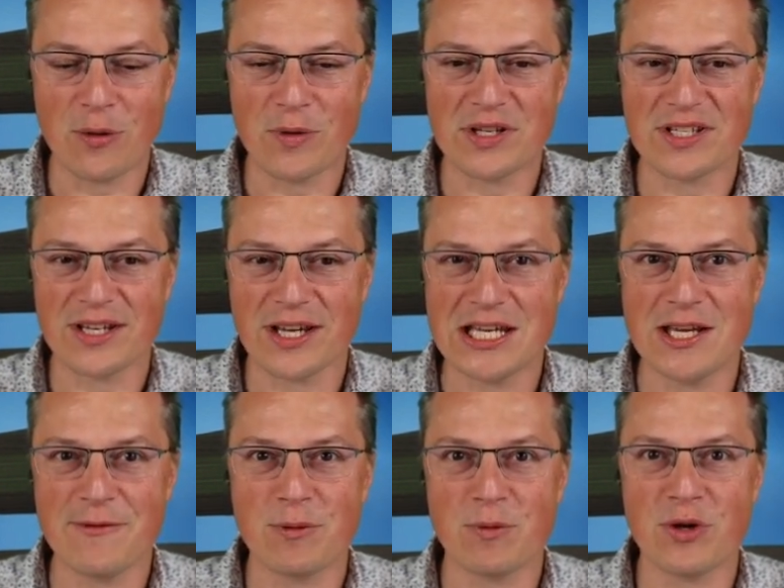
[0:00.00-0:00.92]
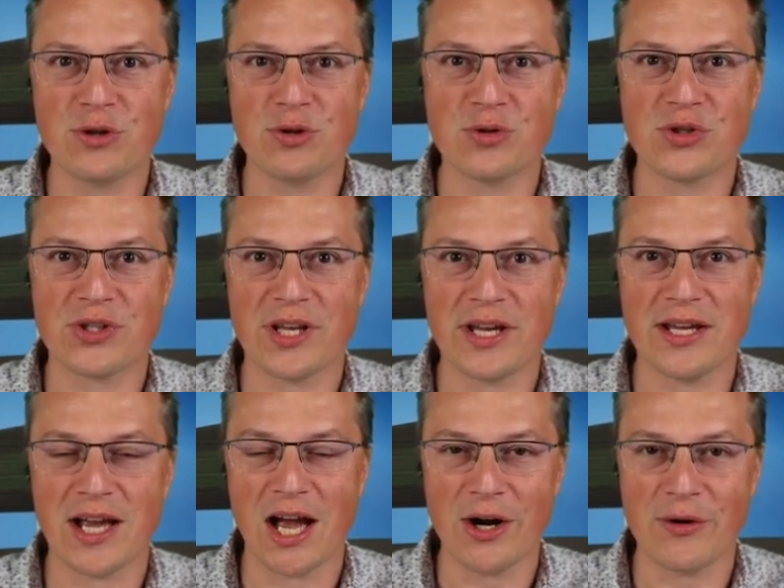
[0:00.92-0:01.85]
I always say, if you want to
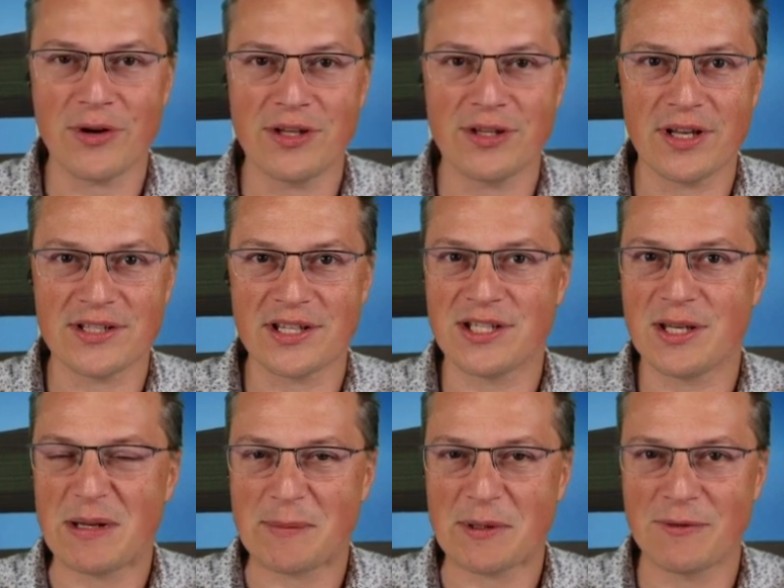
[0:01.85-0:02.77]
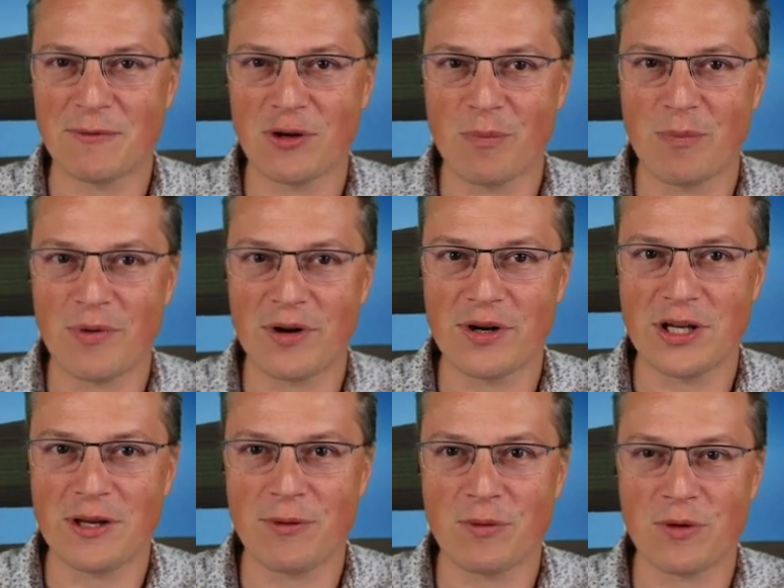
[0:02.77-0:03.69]
stay current as a C++
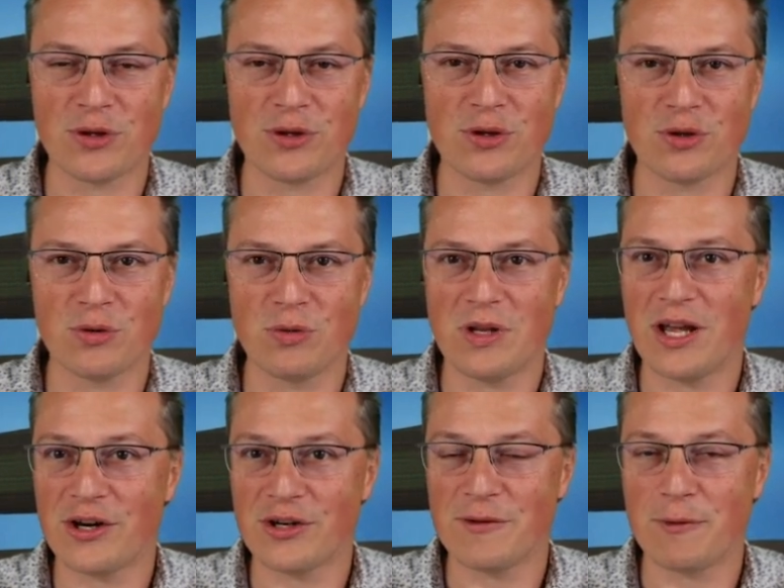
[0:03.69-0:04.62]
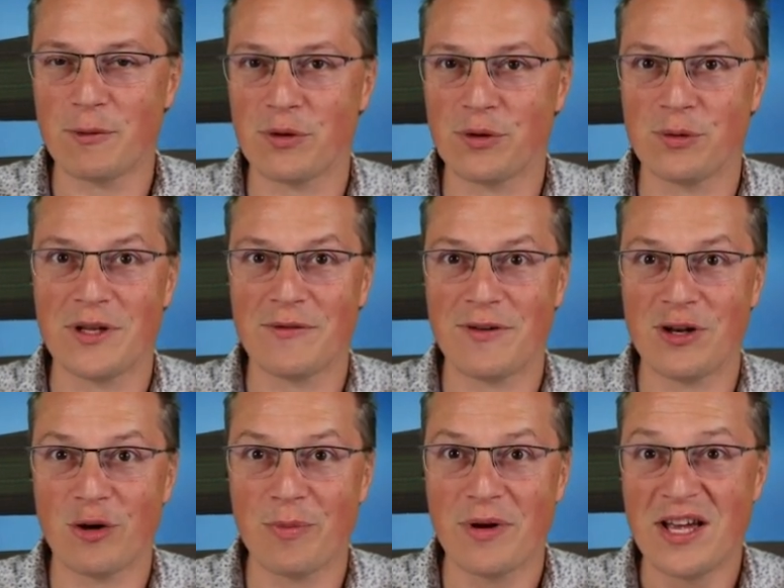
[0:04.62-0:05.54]
developer, if you want to learn, if you want to
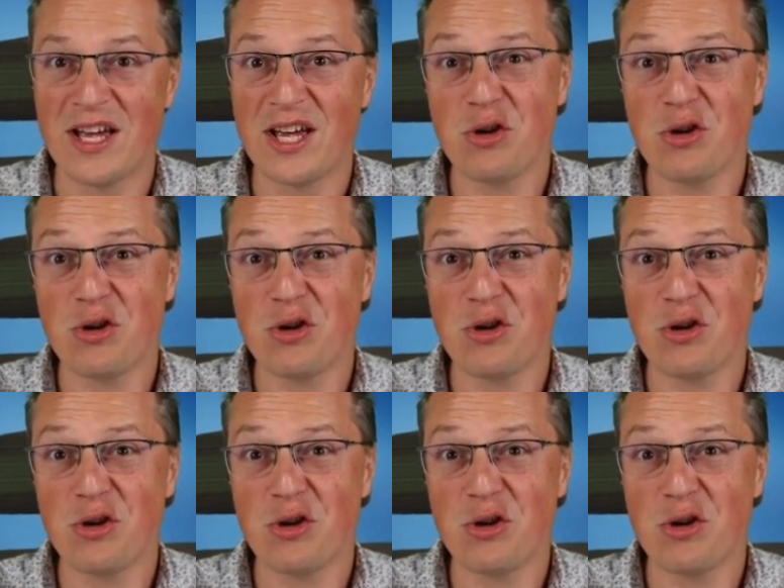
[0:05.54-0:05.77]
develop,